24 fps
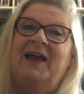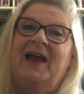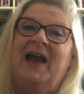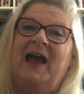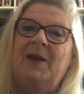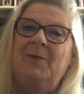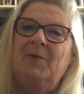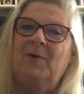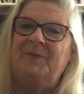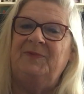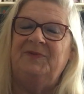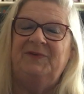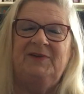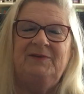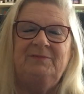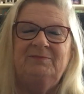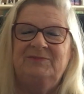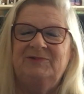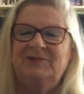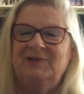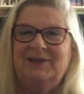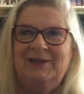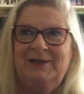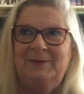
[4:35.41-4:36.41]
And Mum said,
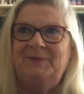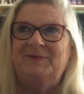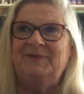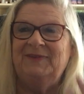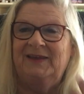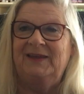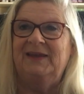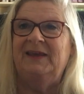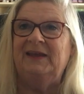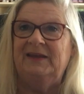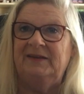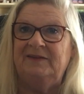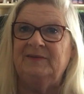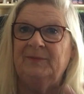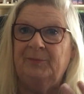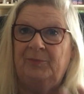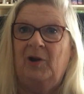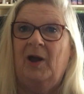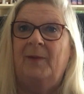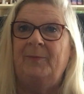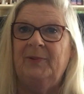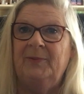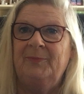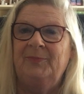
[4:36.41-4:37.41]
she keeps thinking it's a
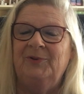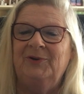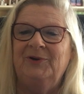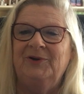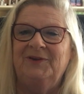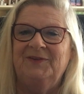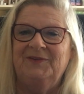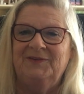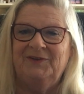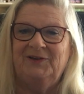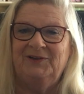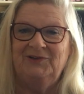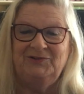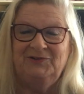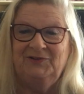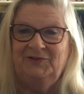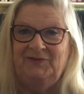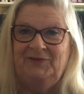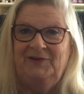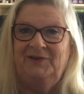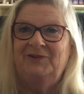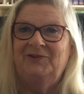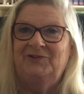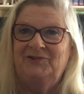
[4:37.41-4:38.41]
proper book. It's not
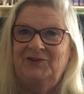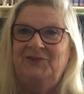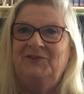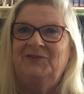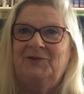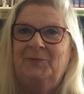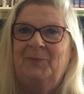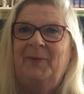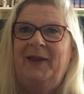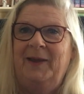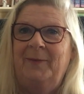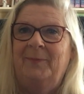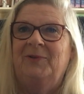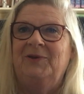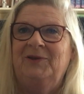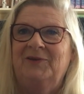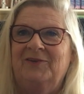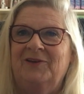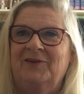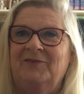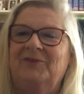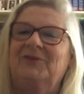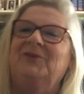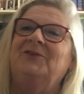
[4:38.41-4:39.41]
just these sheets of paper
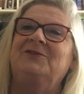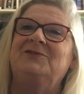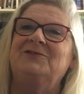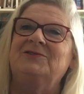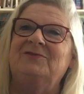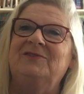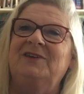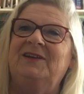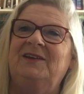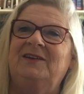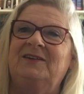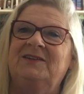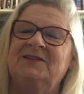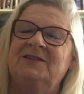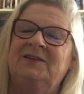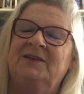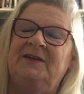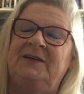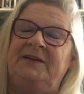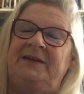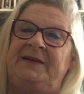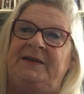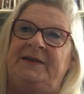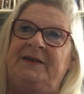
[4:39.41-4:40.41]
you've given her to read.
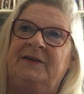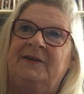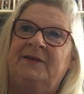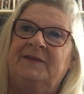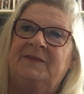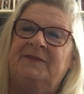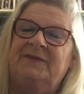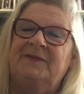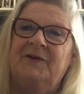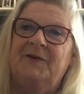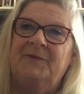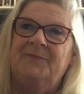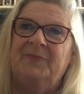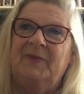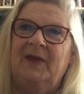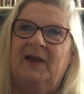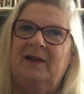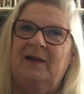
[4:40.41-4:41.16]
So